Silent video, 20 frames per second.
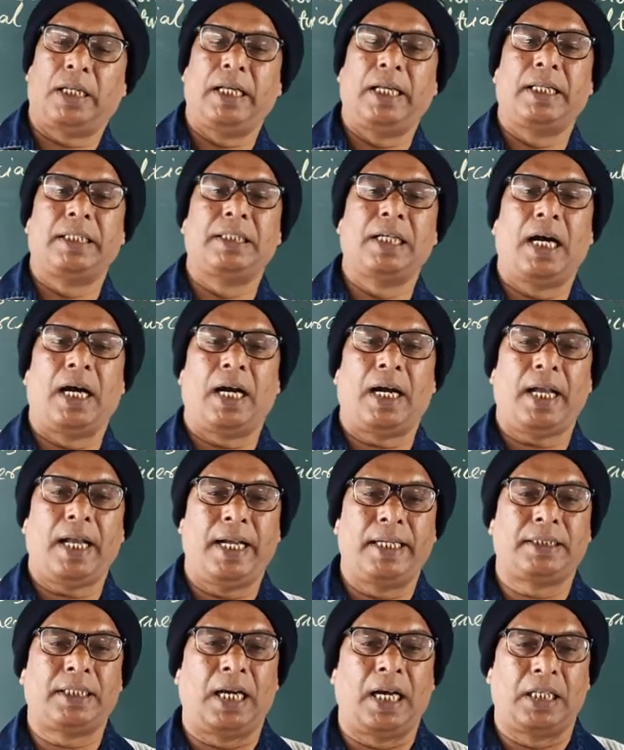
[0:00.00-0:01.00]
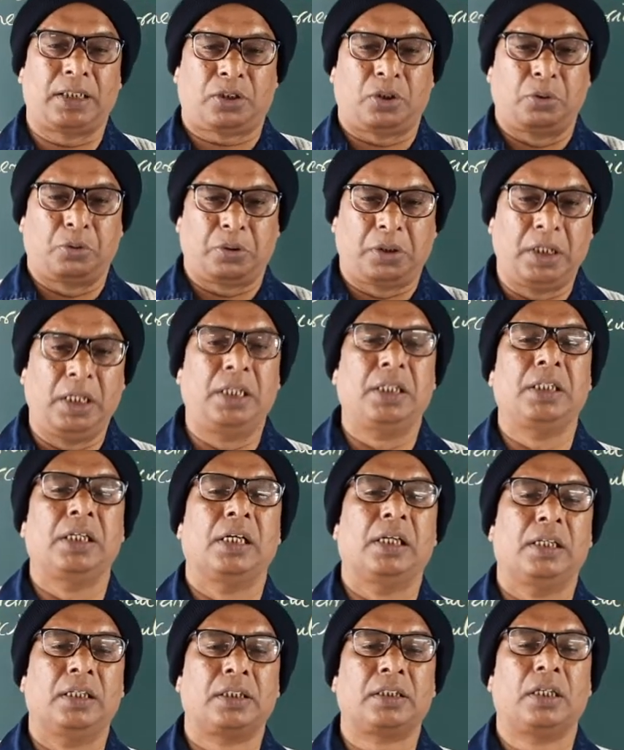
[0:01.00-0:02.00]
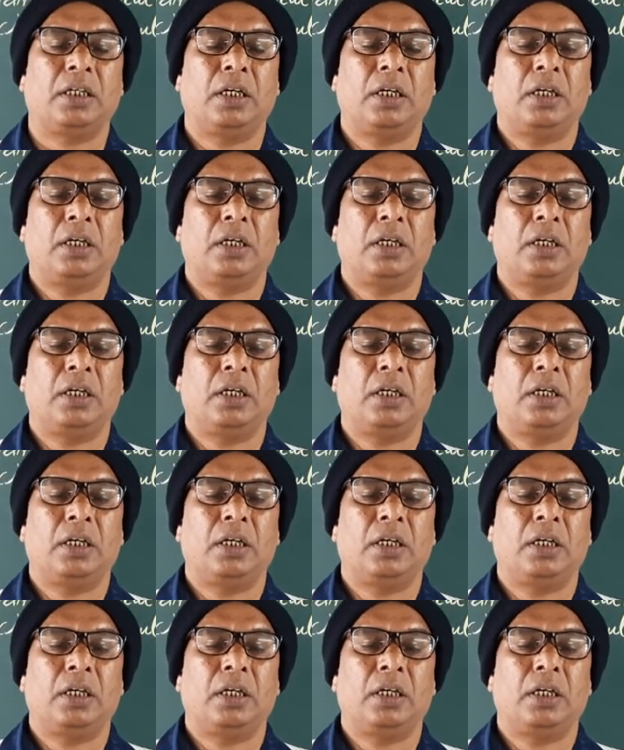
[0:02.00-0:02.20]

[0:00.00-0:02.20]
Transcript: area has also cleared